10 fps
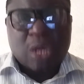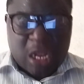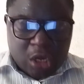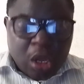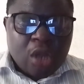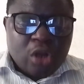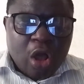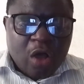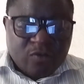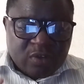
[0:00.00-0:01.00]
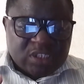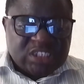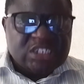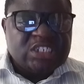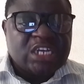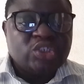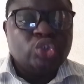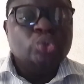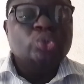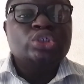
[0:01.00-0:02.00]
A lot of teachers
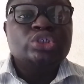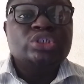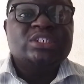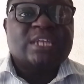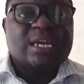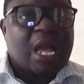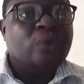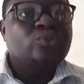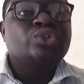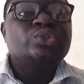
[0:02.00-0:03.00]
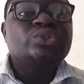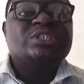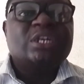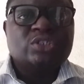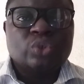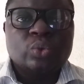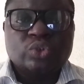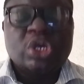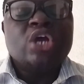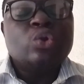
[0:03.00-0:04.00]
do not understand how to use tech tools